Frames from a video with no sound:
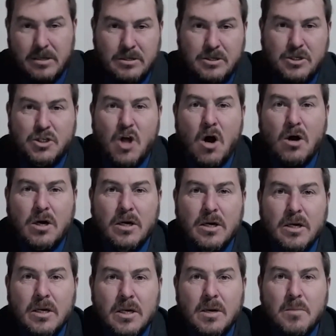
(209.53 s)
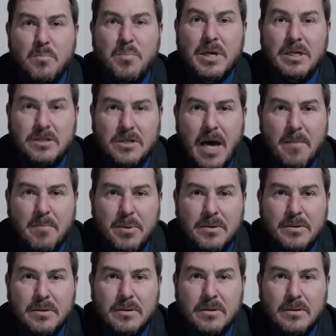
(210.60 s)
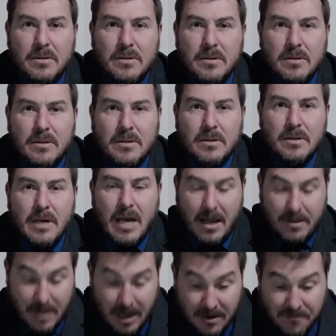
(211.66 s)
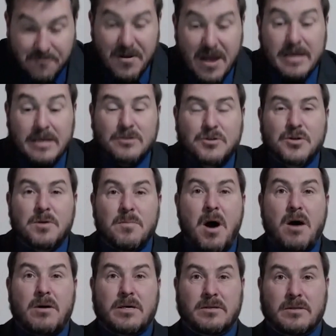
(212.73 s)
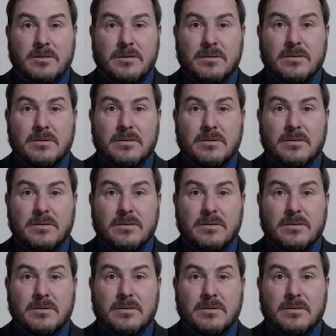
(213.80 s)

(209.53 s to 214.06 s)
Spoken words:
stock built up and then fed into the market.